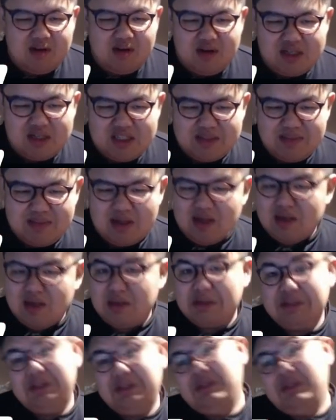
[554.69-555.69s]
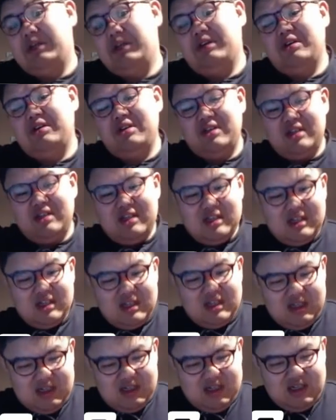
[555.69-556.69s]
Question mark? I don't
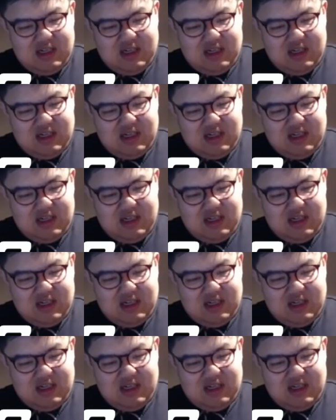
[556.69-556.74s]
know.